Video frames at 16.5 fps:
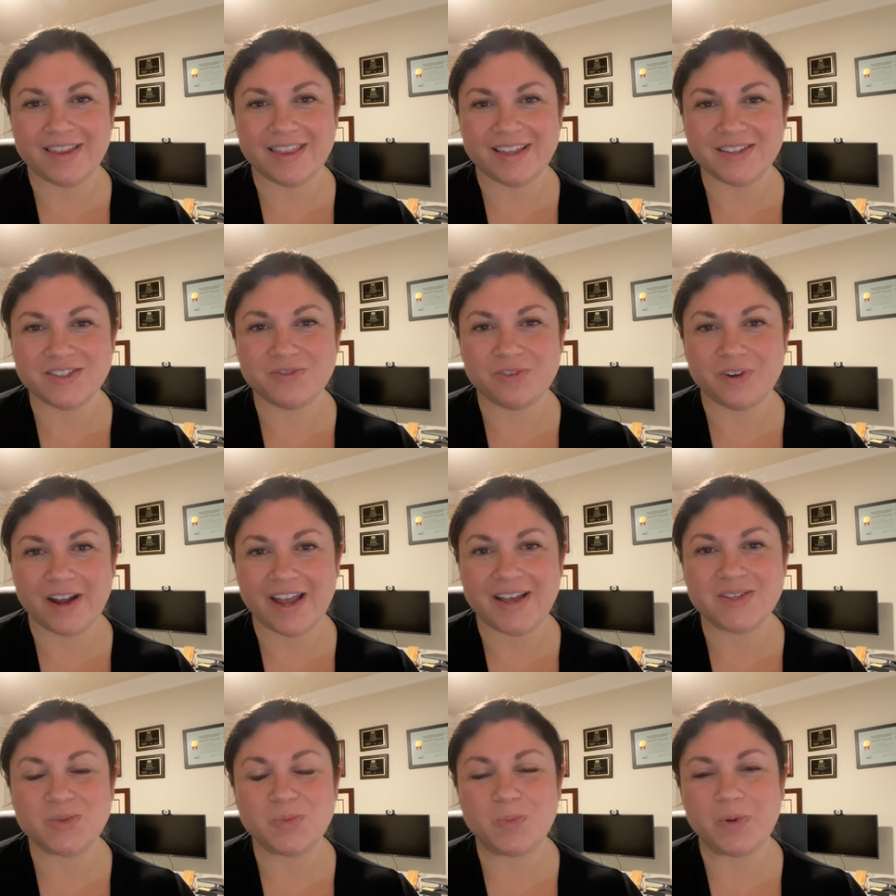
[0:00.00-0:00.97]
this
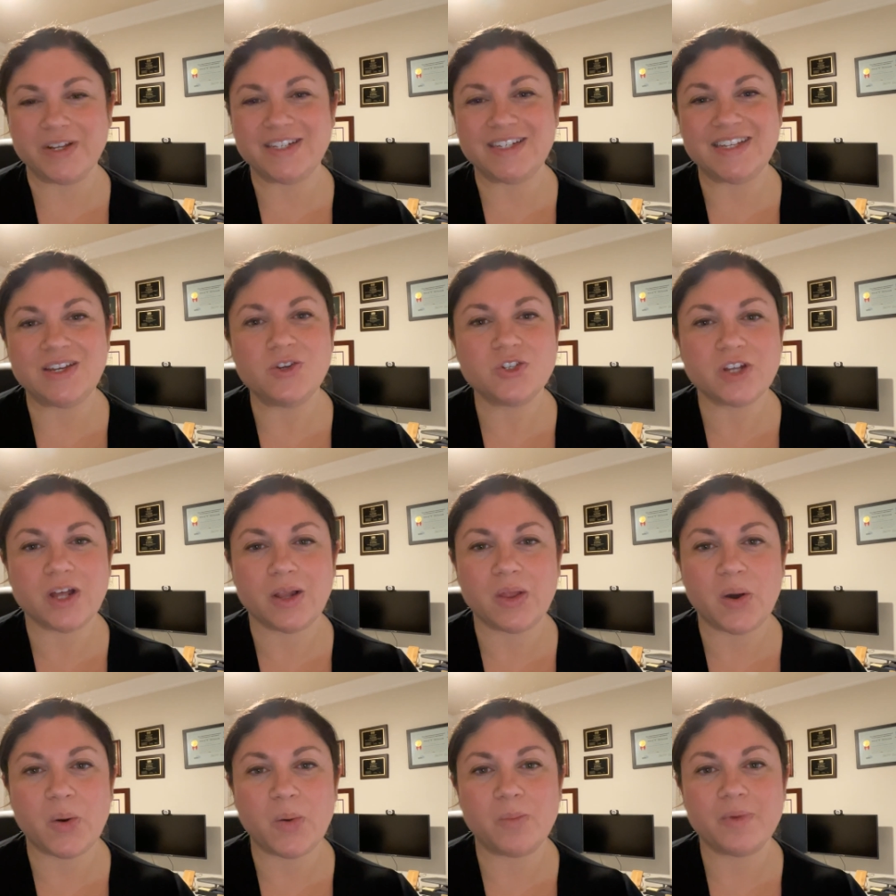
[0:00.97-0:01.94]
phrase, Briti
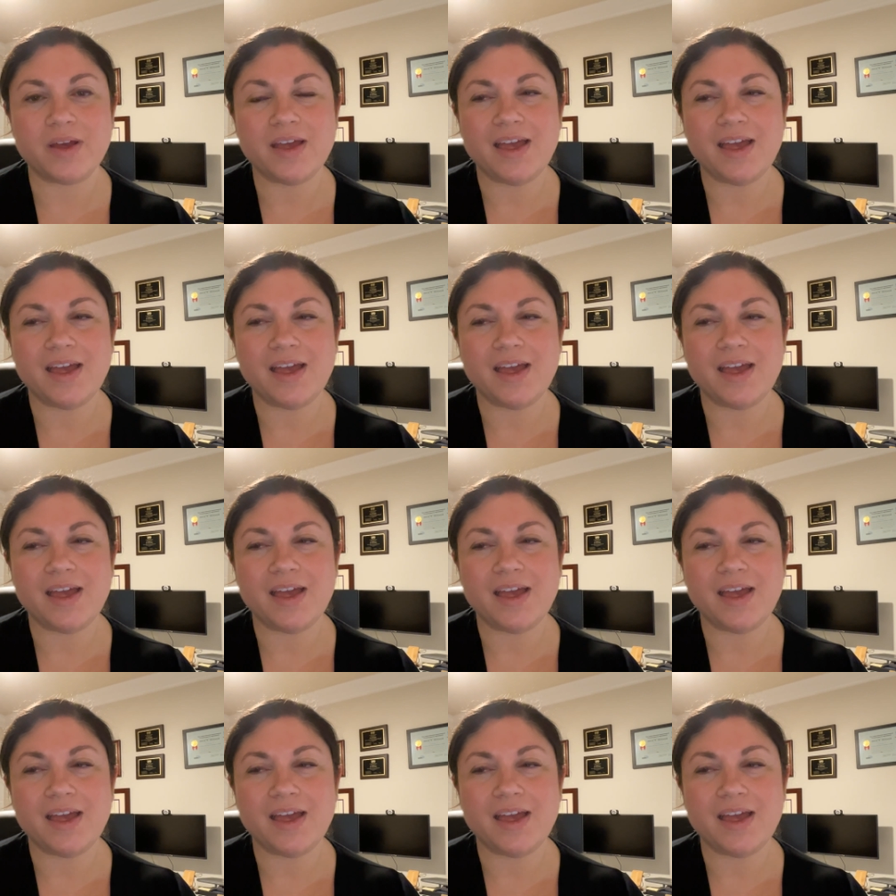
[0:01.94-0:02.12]
Shalom,